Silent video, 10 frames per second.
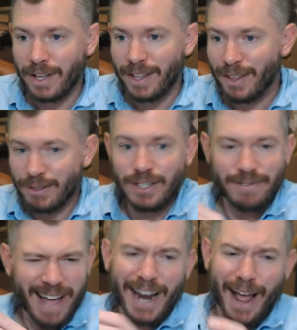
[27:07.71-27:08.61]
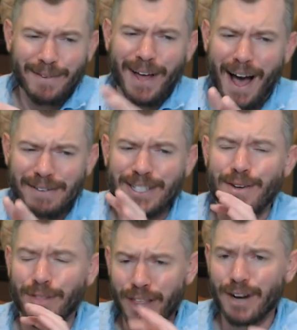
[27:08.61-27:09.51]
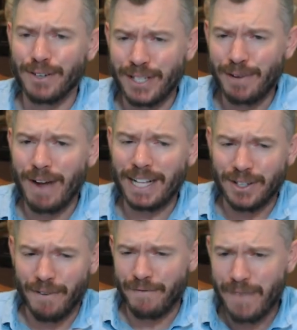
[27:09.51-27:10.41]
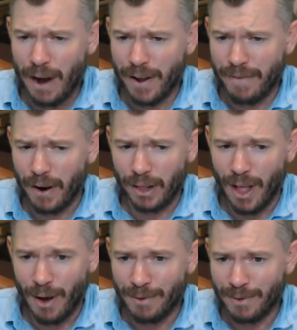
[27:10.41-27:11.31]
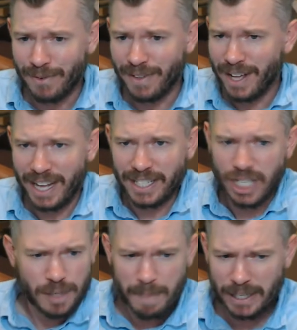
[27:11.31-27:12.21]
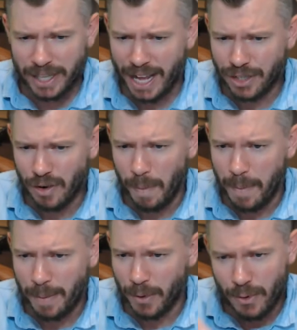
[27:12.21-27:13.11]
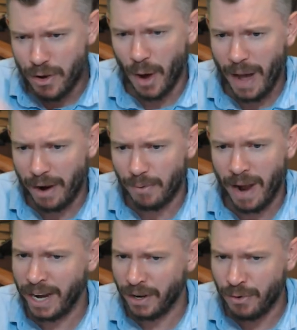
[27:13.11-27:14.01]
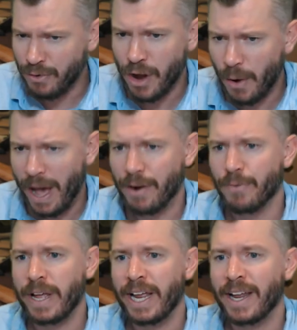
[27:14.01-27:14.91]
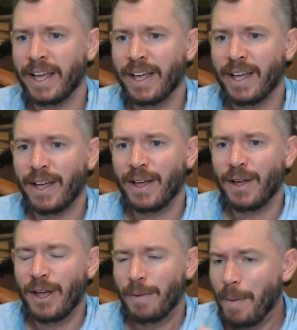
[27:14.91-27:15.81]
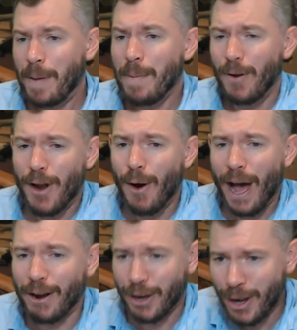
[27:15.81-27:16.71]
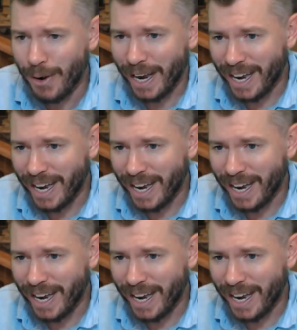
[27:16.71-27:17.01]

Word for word: There's not, eh, obviously, literacy rates are very, very low. It's a specialized group of people who know how to write and who know how to read. But people know how to do it.